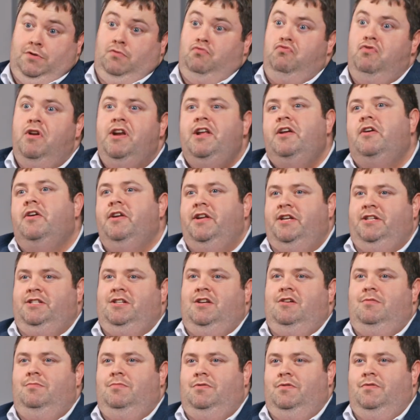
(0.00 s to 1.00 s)
a really good
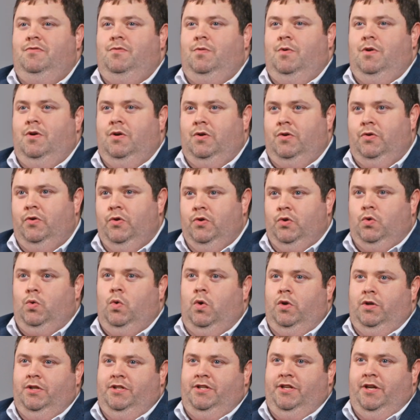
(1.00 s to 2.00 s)
example of what a good
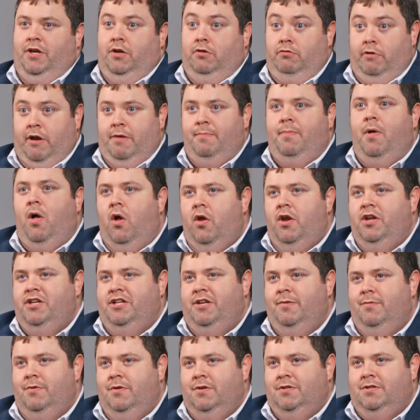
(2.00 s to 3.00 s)
quality, a great
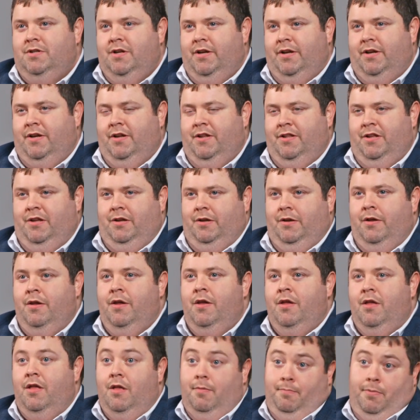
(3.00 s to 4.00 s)
partnership looks like, I think.
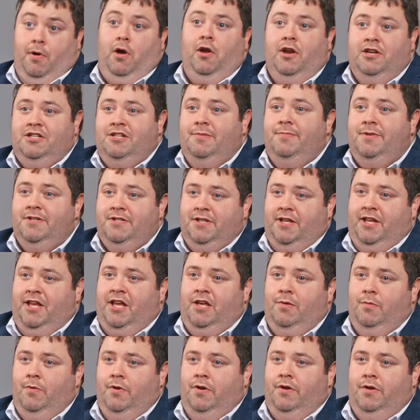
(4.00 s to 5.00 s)
And partnership is the
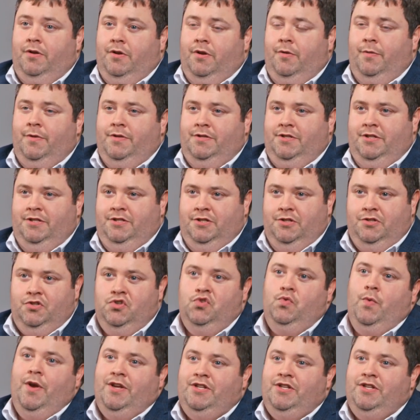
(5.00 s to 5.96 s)
key word. It's a two-way